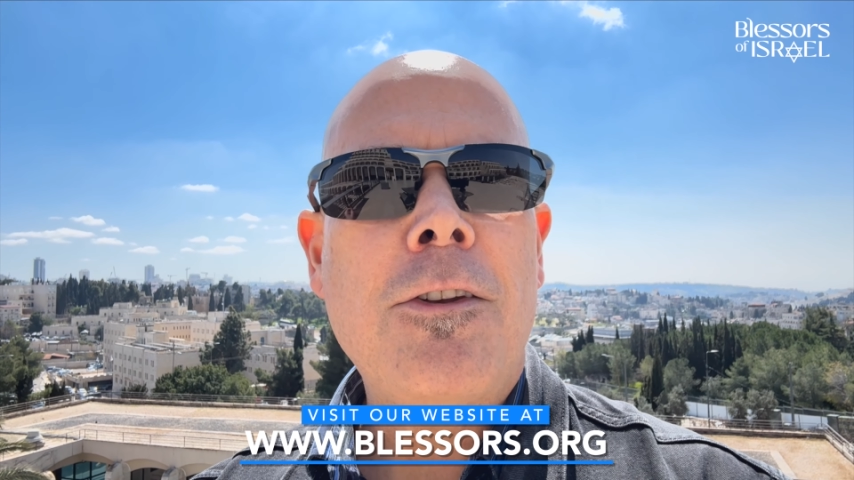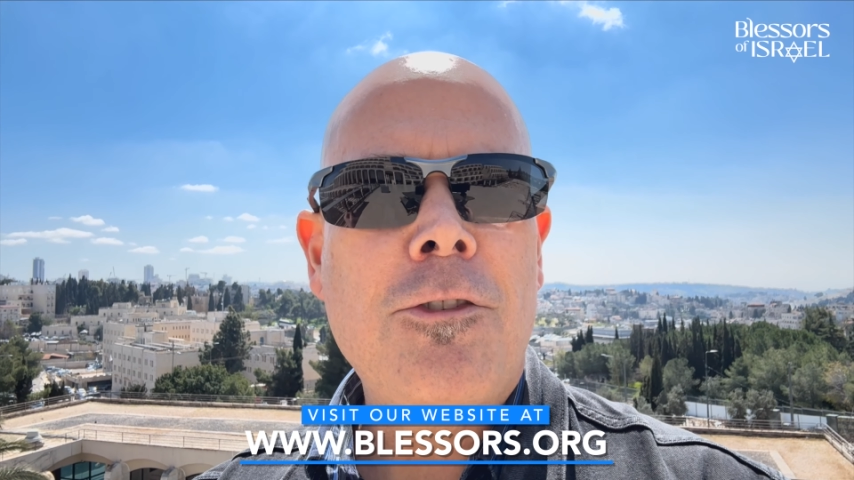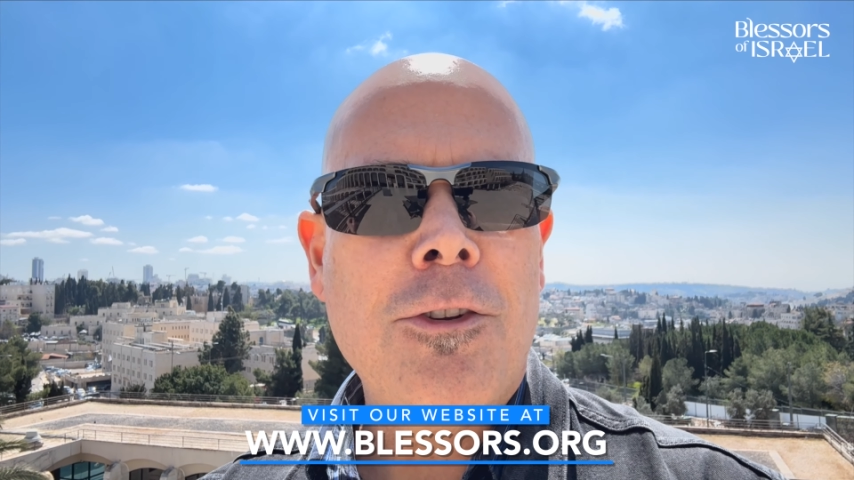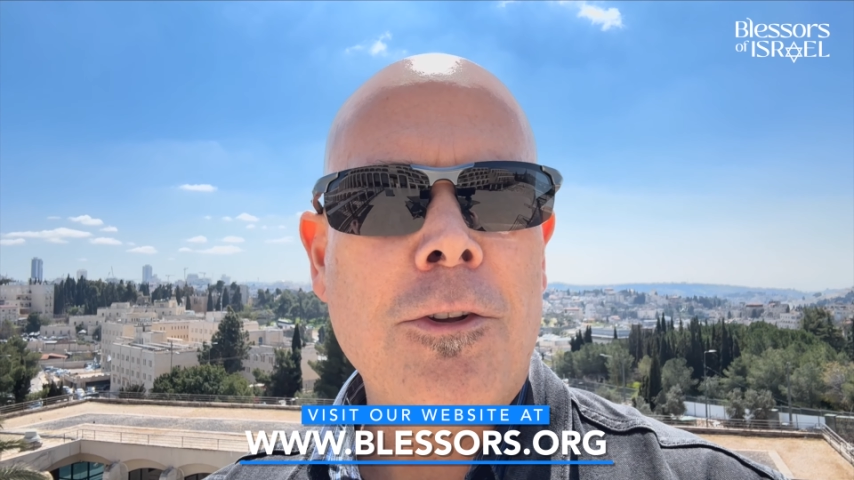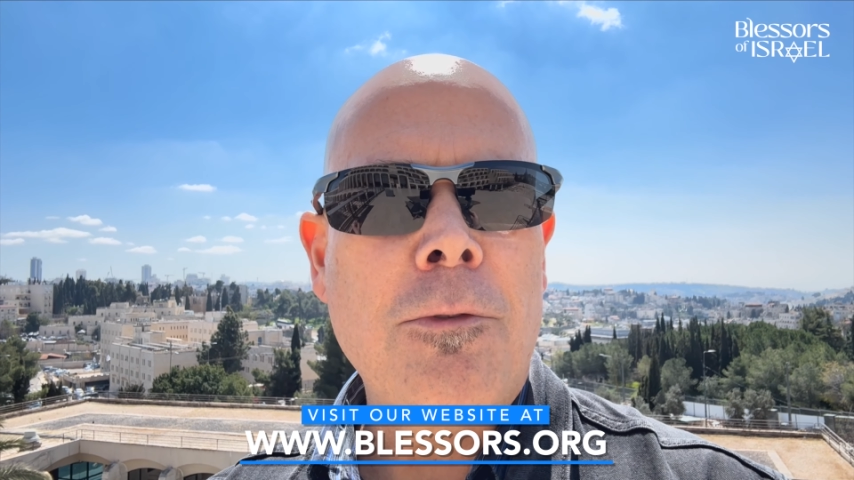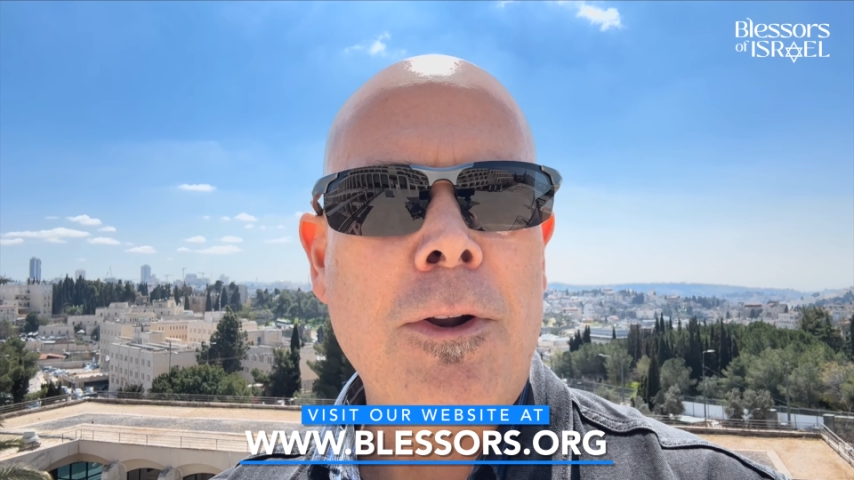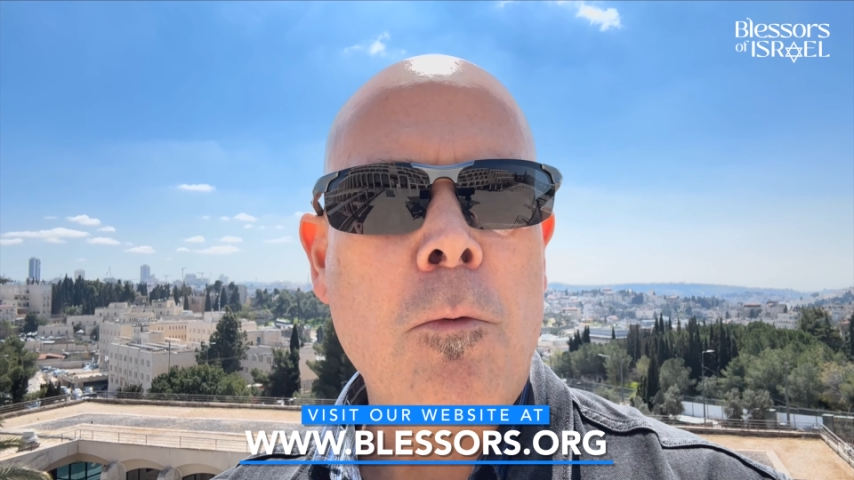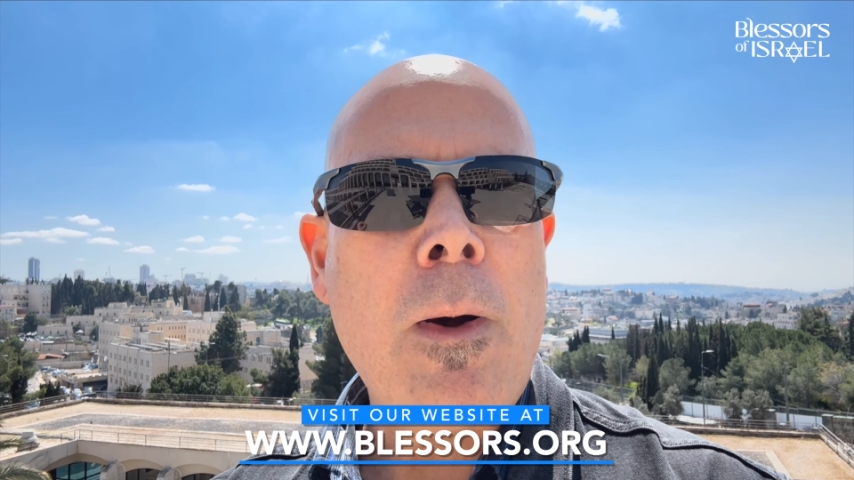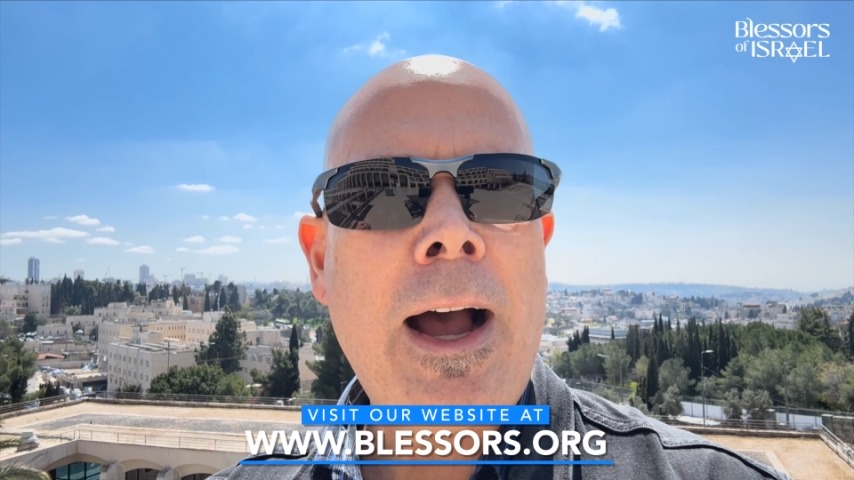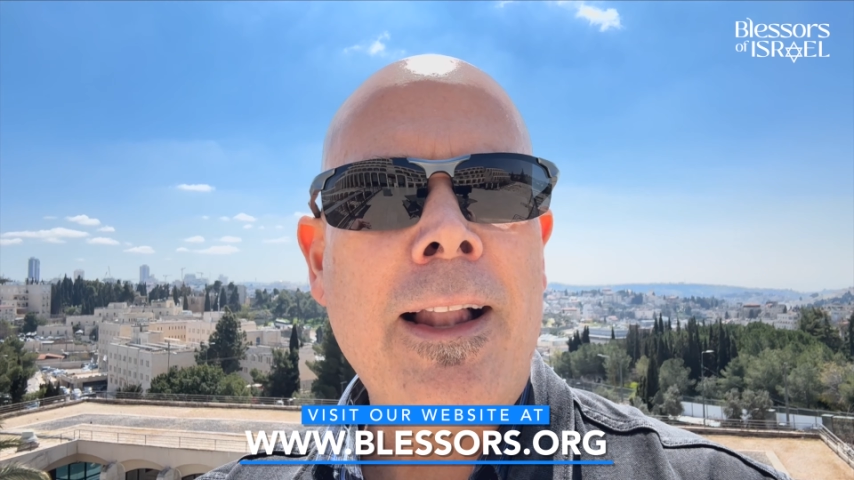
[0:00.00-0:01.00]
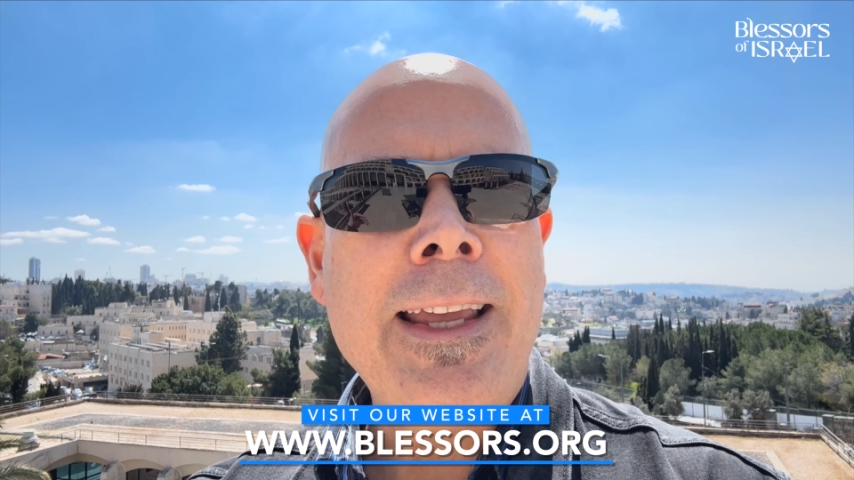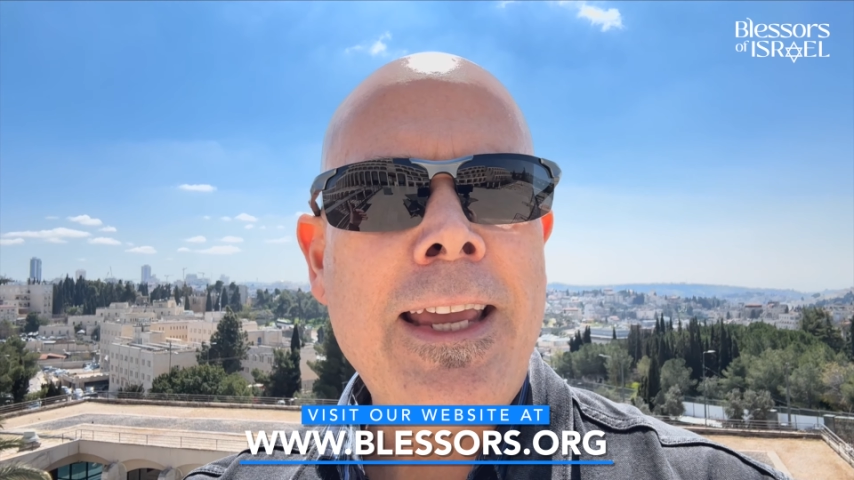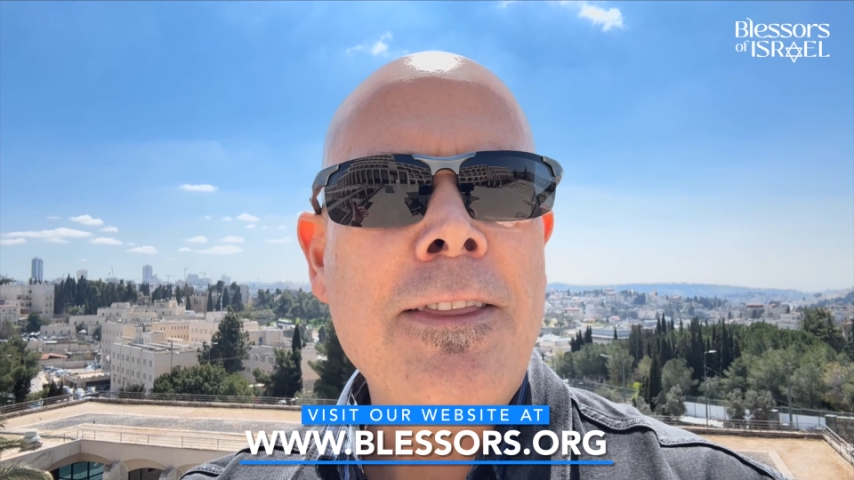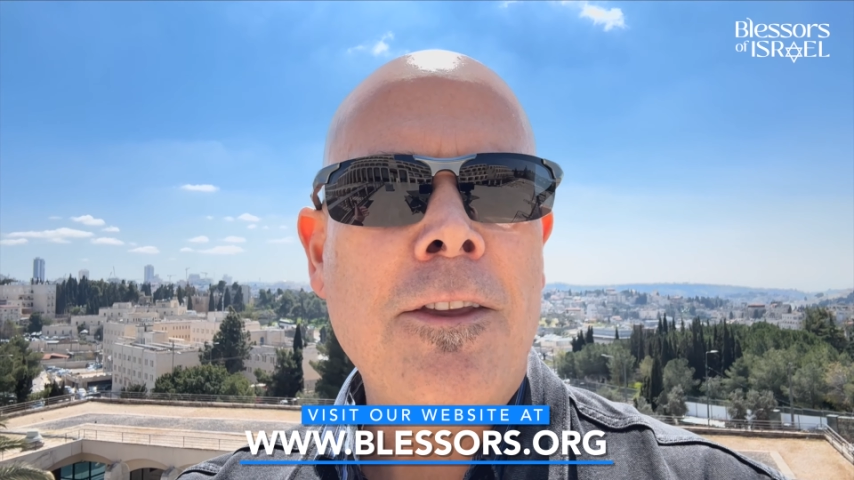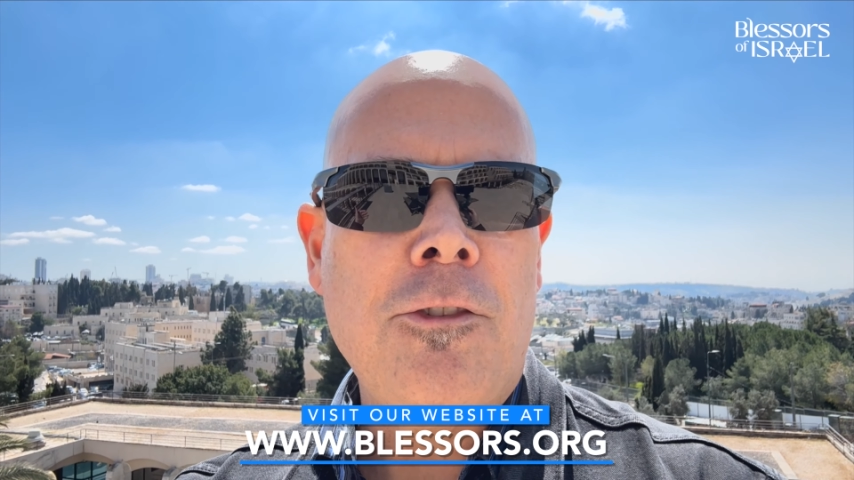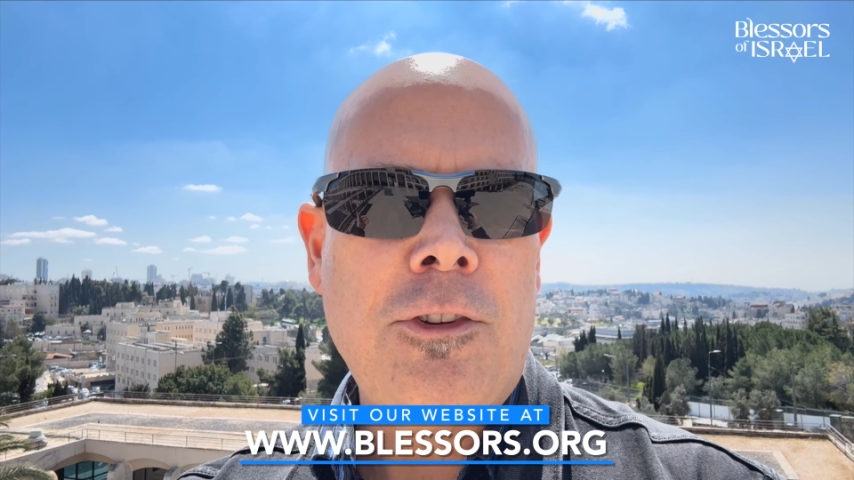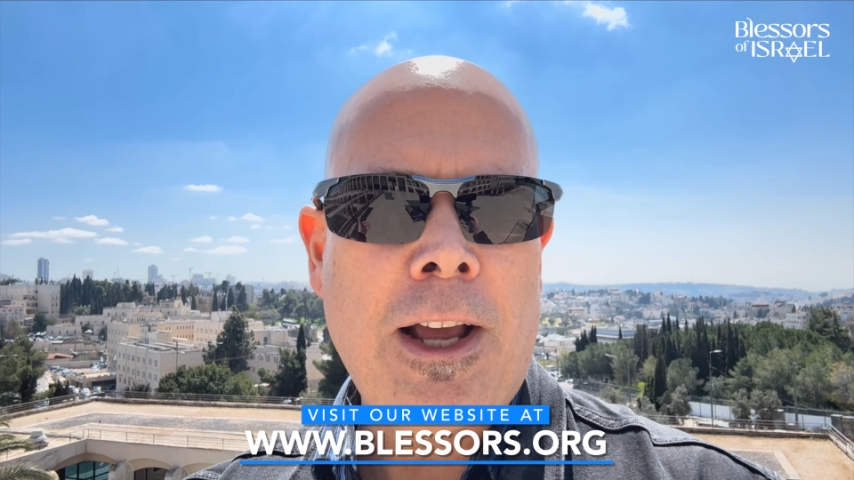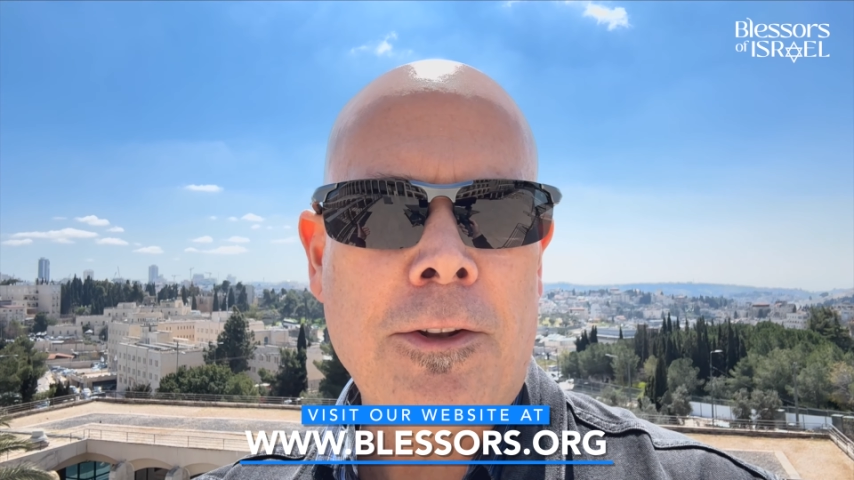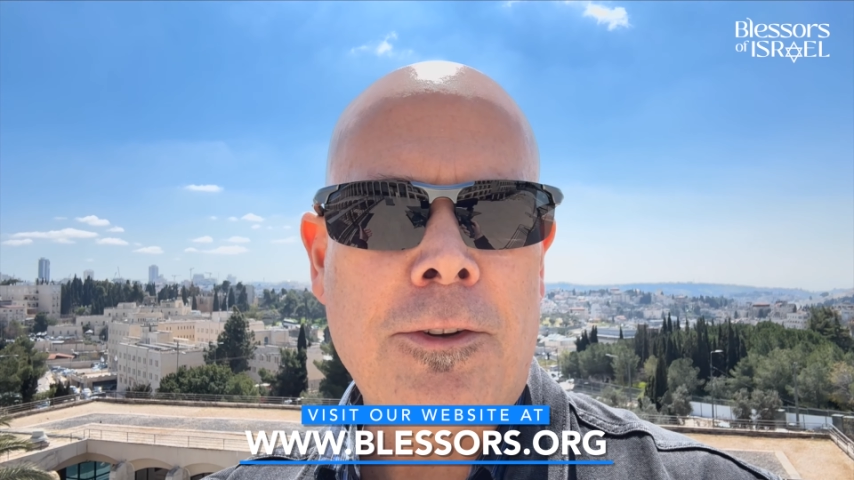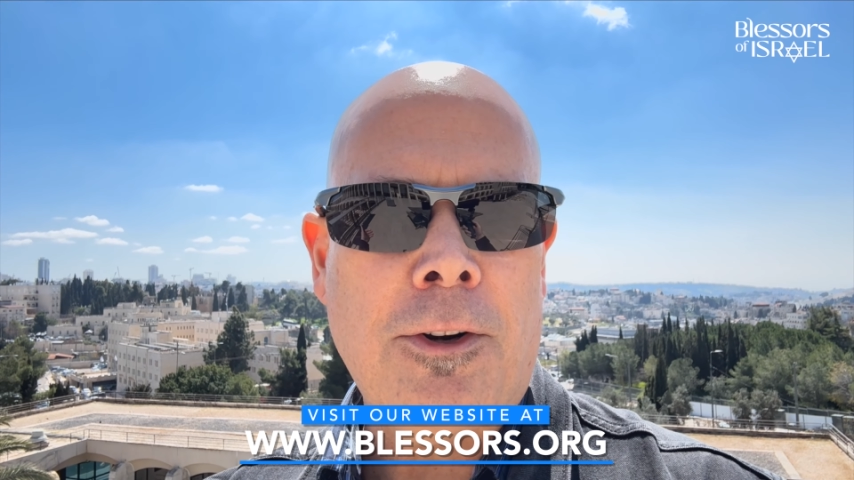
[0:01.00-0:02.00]
children while in the
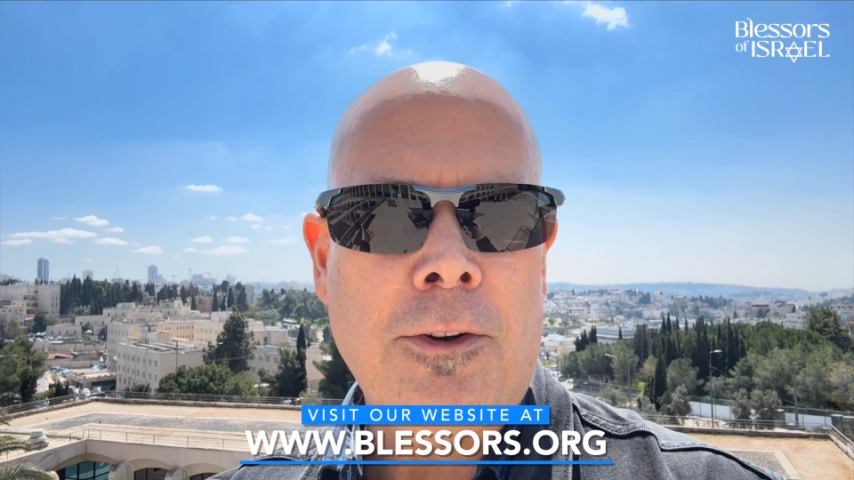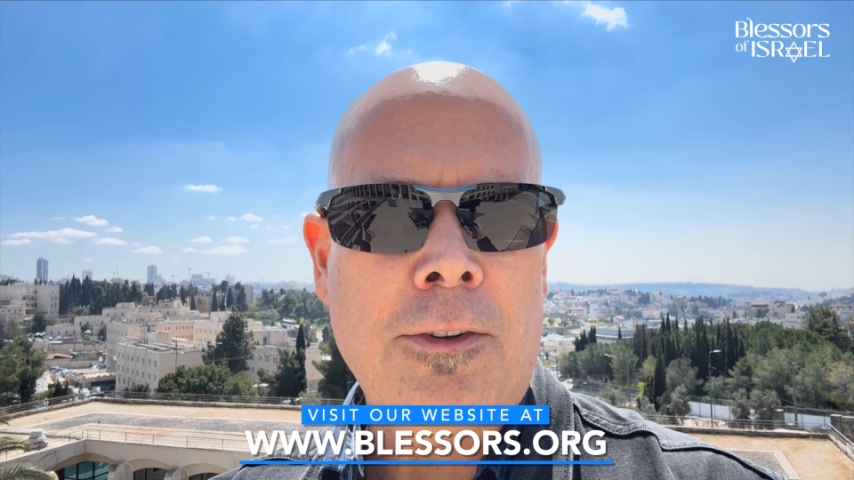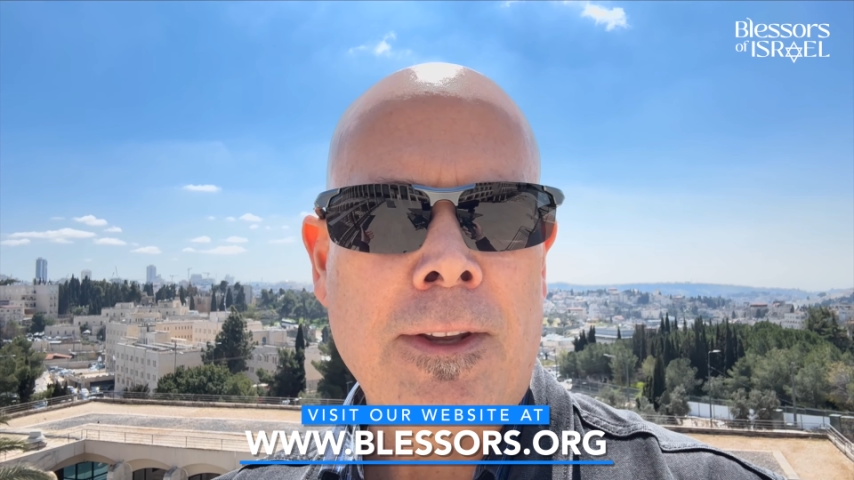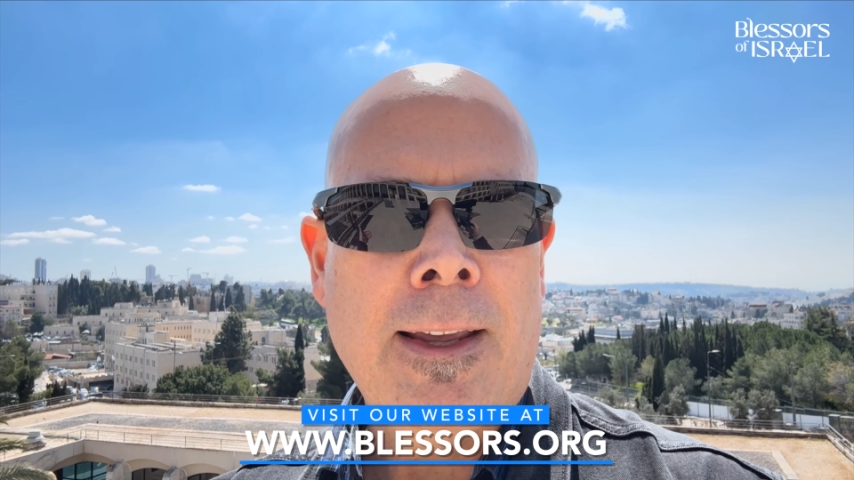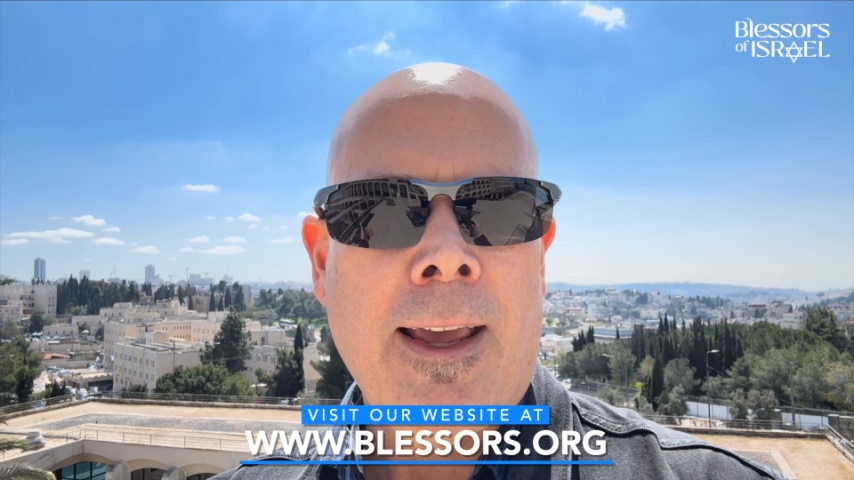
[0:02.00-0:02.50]
shelters.